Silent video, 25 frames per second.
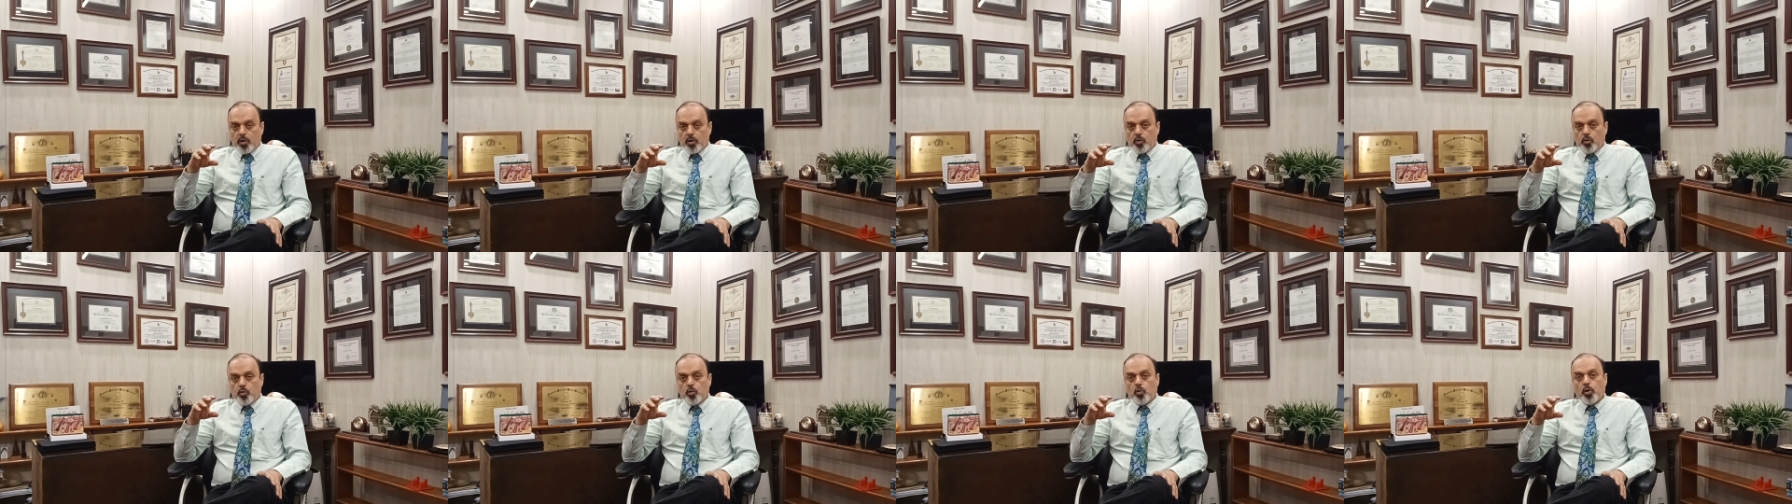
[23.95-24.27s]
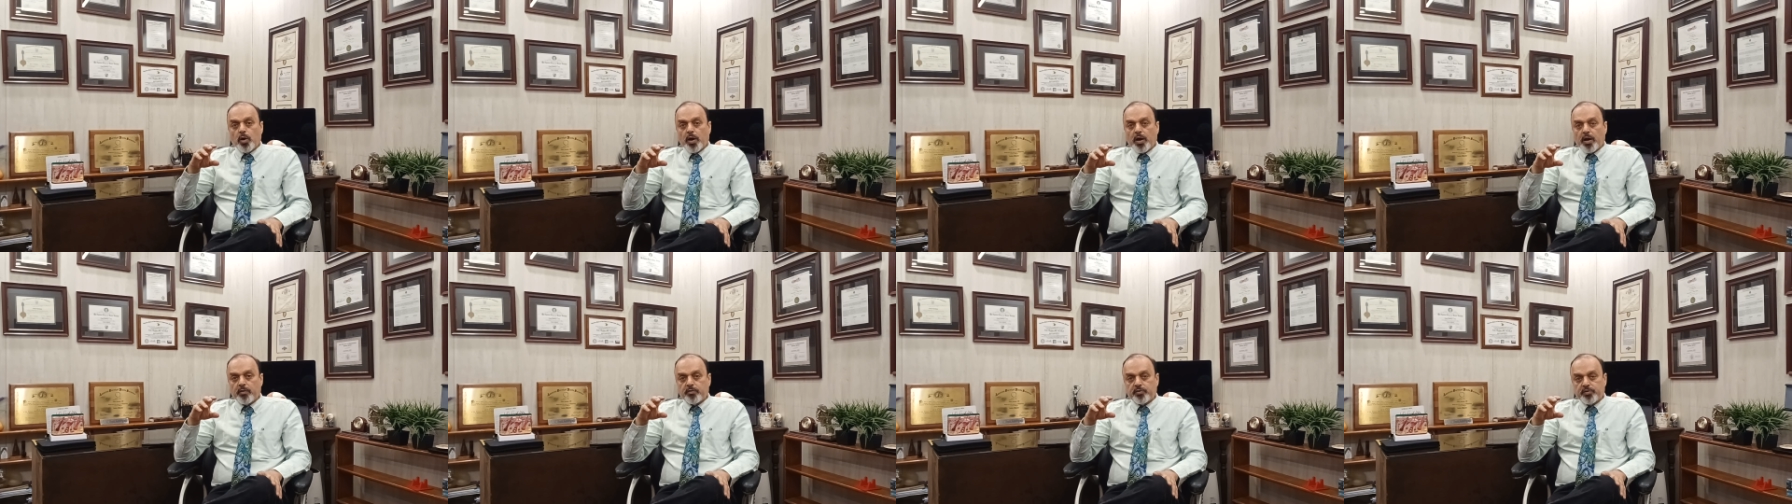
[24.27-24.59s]
do
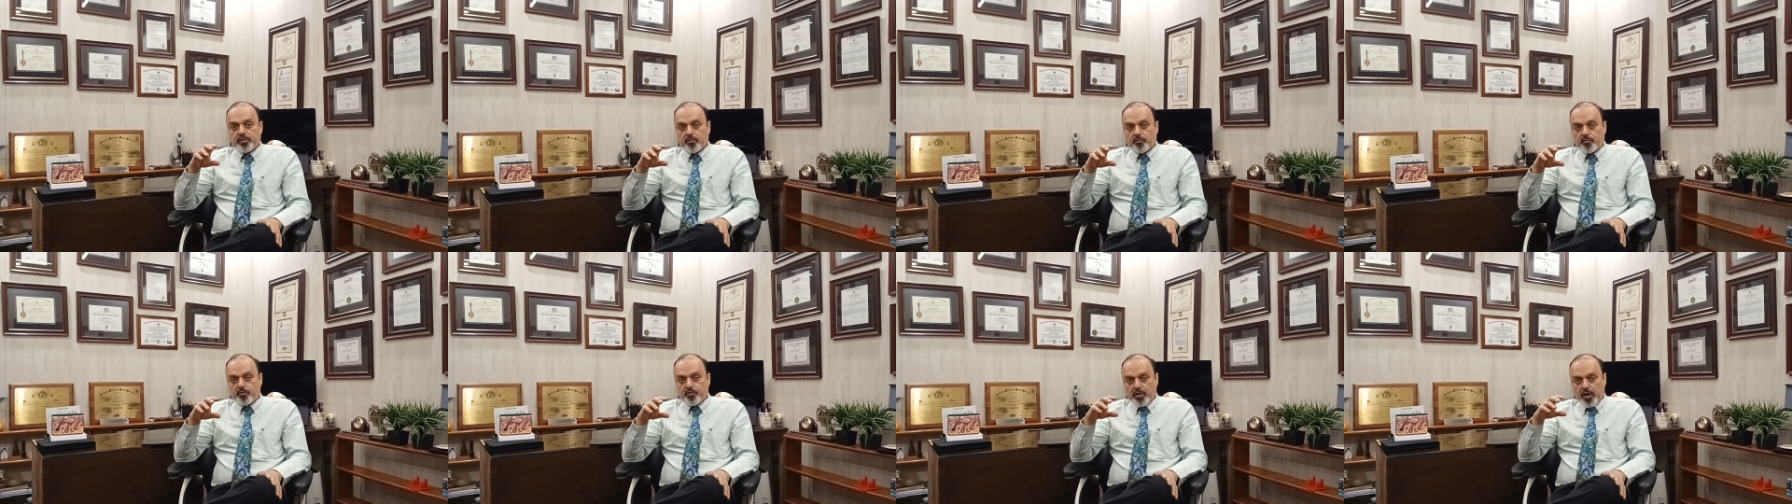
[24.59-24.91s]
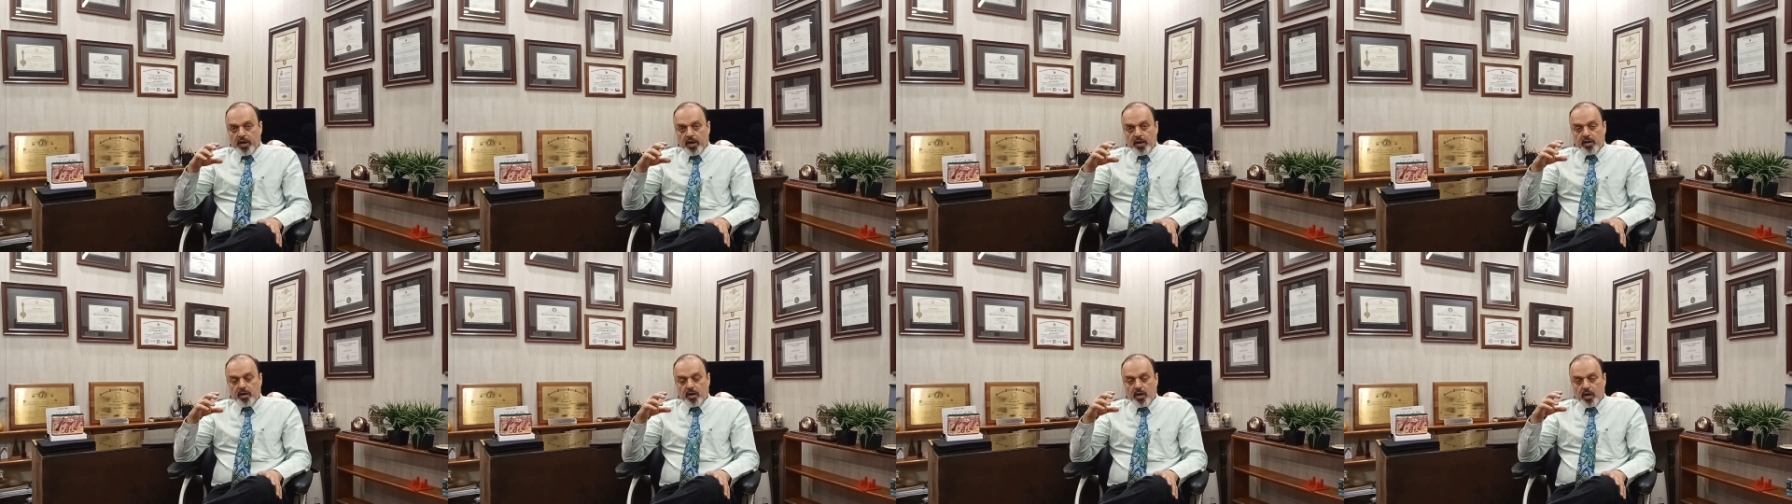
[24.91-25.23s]
have some
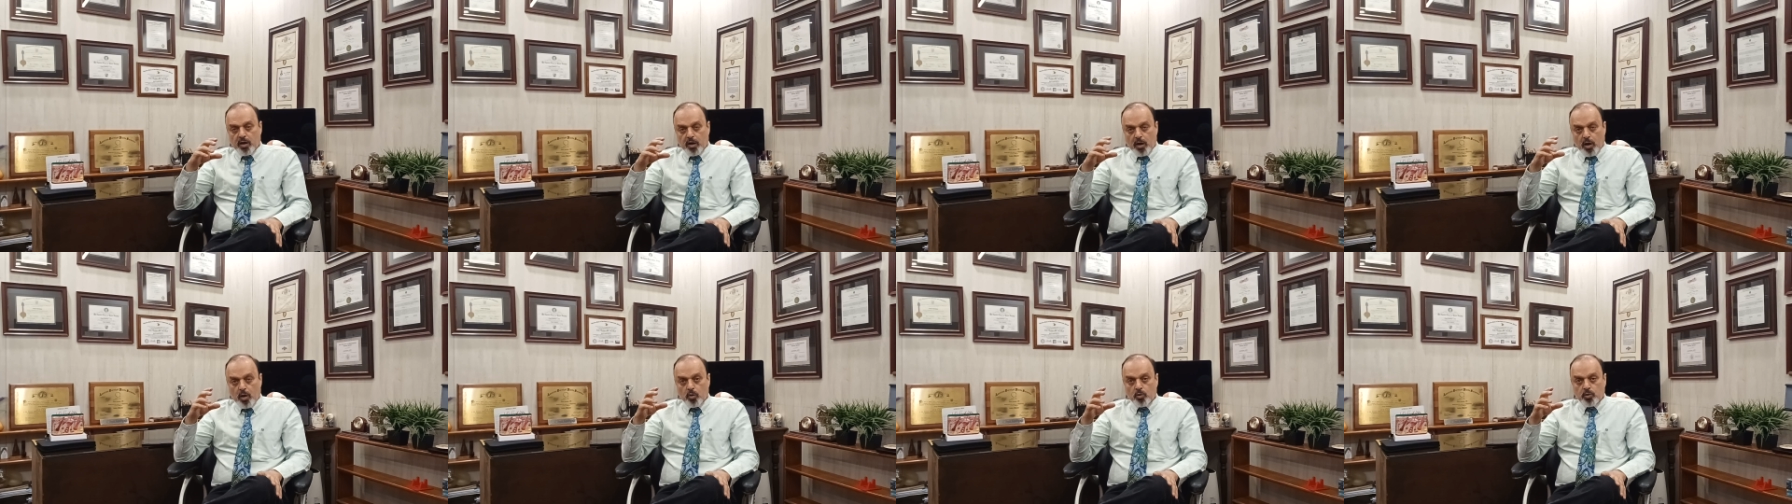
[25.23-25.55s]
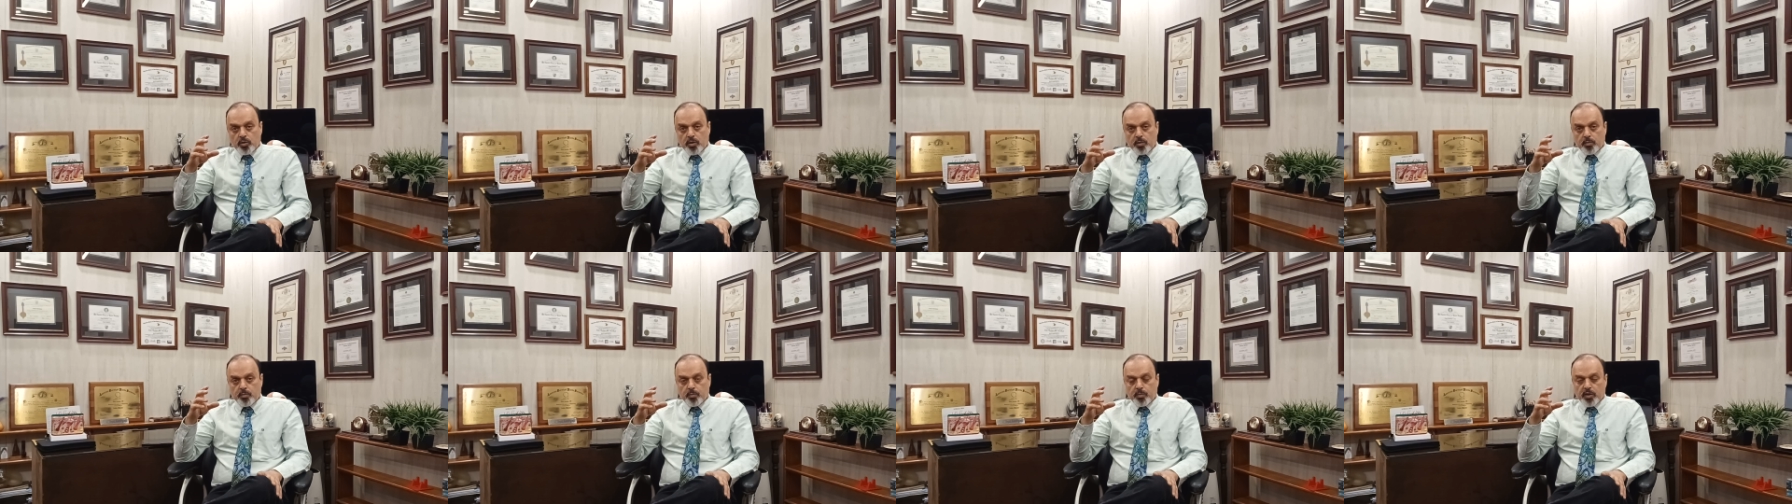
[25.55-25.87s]
fat
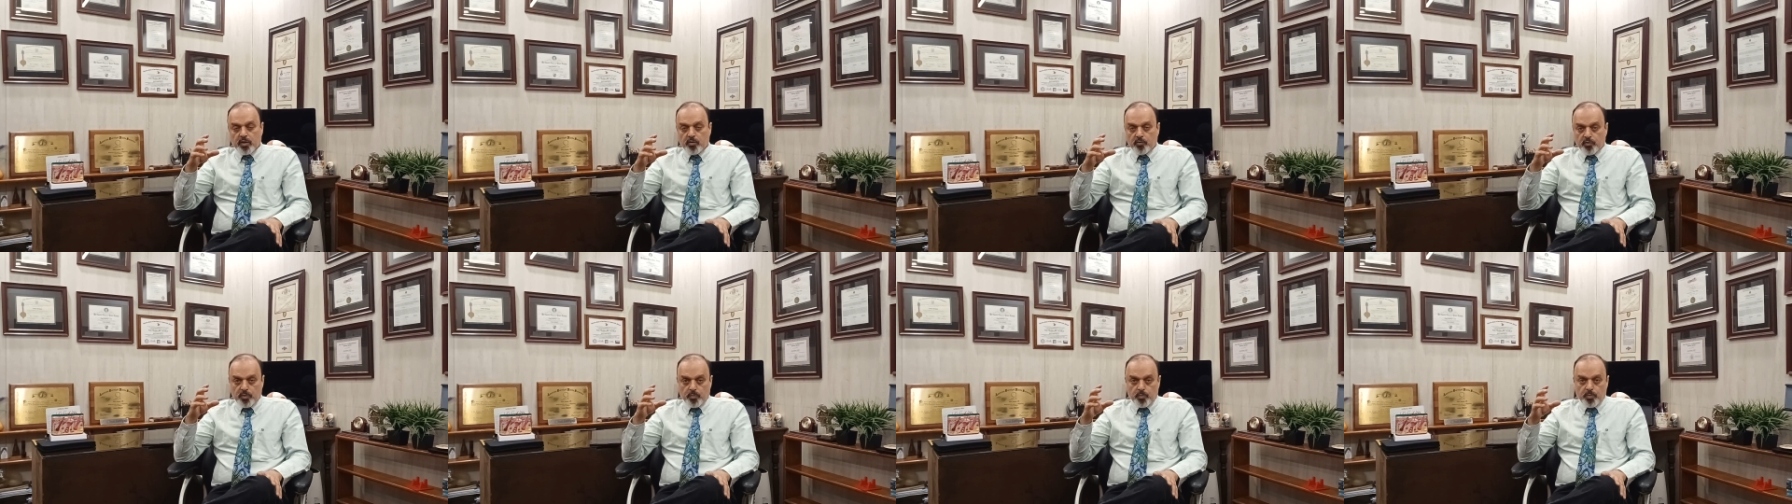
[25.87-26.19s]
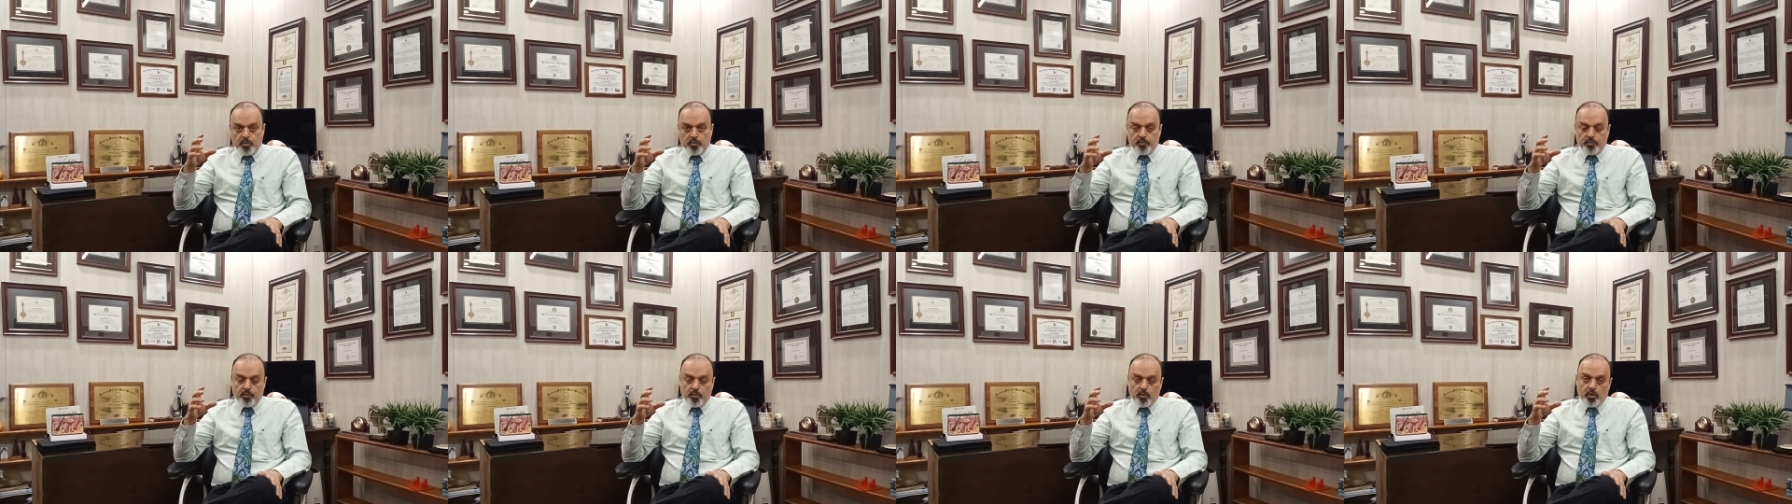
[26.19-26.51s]
around them even
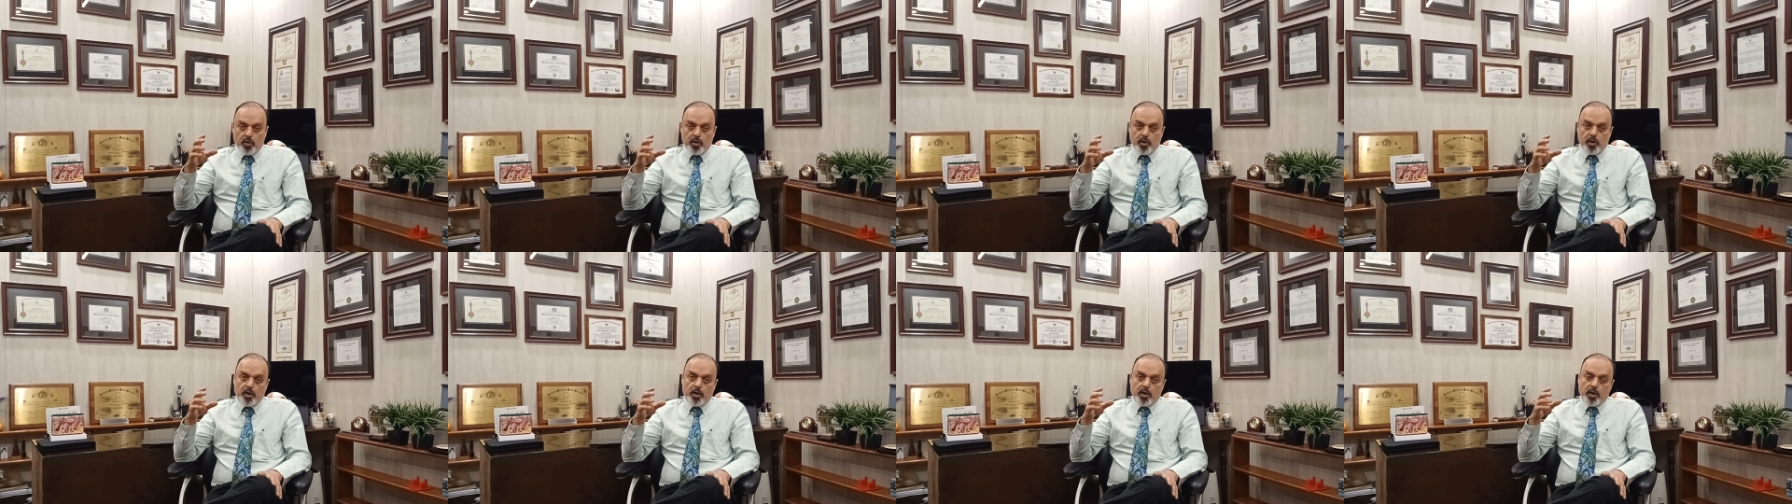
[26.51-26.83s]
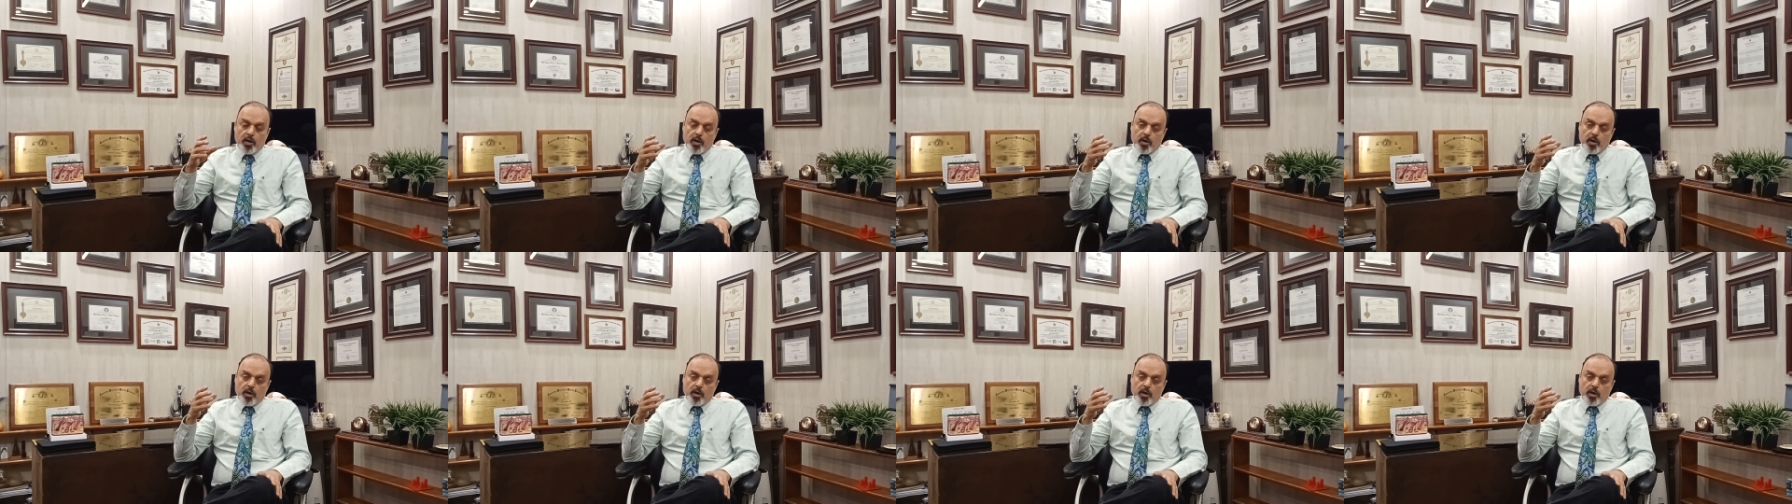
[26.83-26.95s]
before,